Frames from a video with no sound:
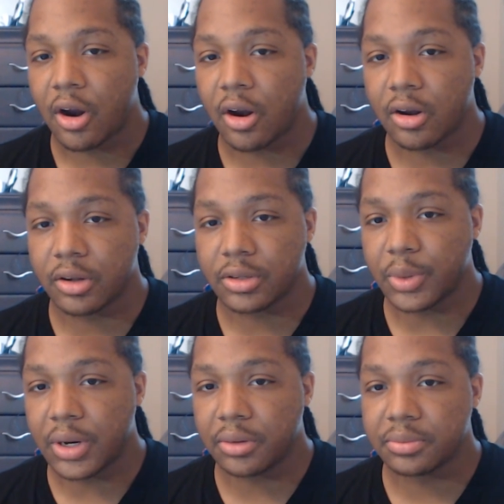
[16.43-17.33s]
Well,
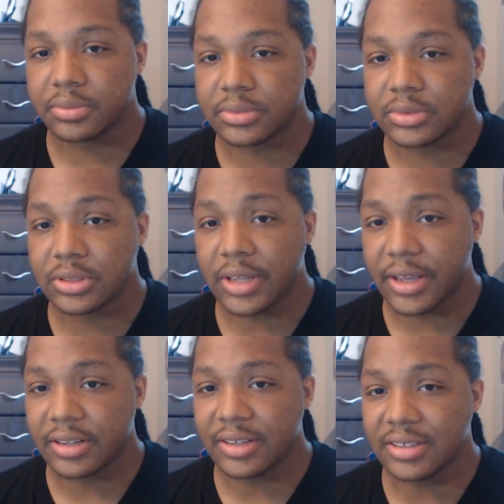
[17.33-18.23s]
lately,
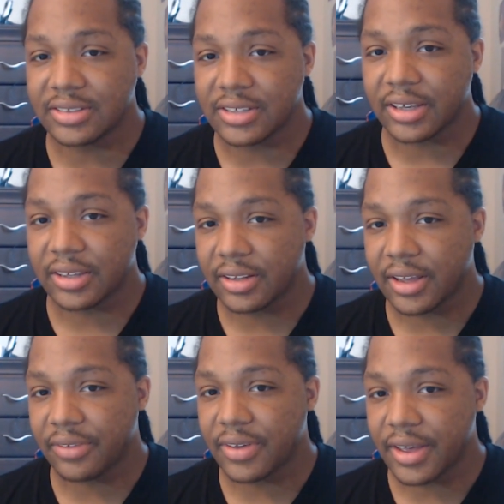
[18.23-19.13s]
Second Life
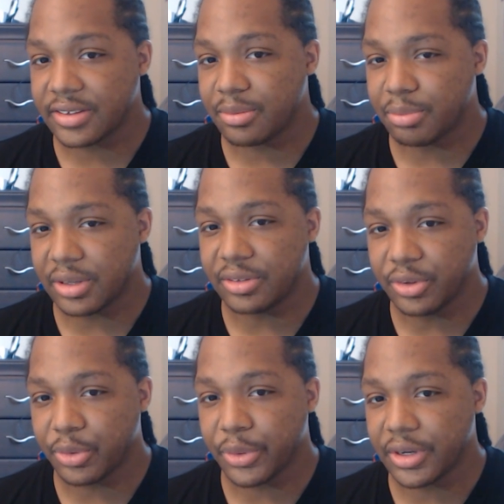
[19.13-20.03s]
hasn't been
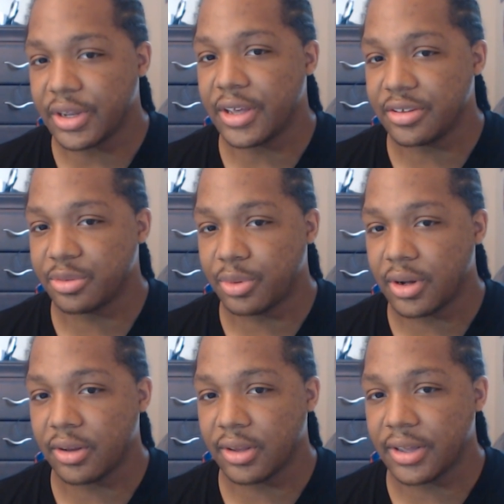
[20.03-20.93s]
doing as well
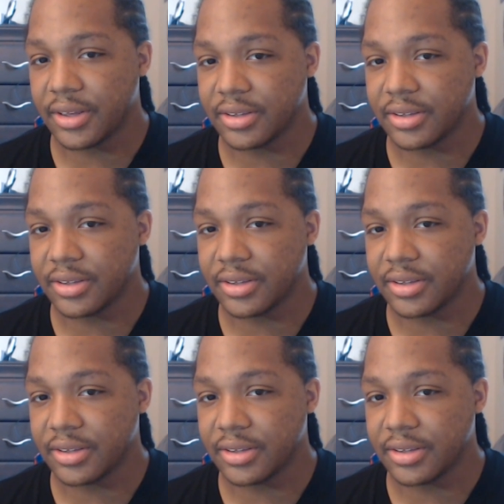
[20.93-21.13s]
as